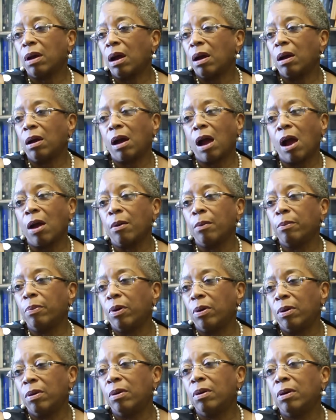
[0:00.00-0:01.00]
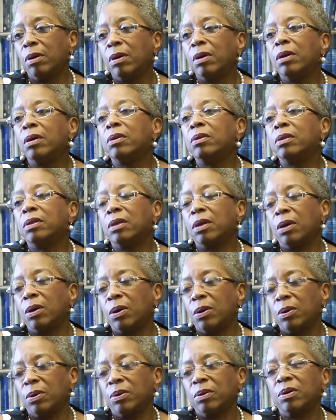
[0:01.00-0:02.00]
We don't have that at our homes.
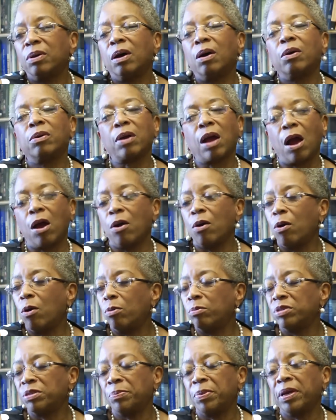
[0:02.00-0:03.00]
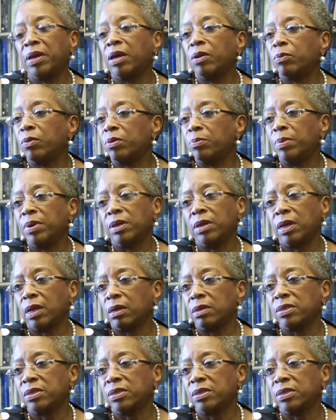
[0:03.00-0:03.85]
No, our homes begin with building a